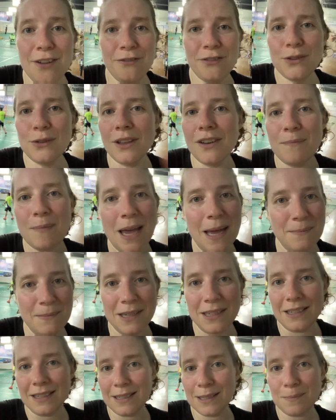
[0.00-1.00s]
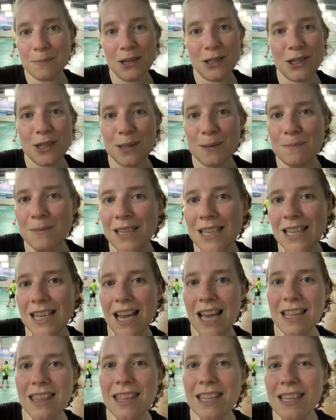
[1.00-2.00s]
If you love badminton as much as me,
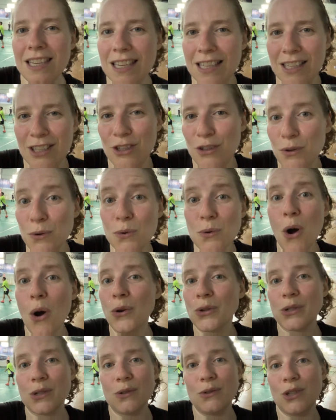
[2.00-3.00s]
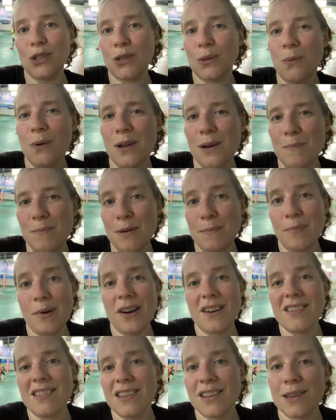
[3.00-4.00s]
I think you also just want to be
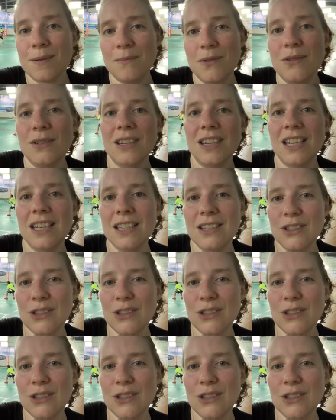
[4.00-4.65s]
part of the community.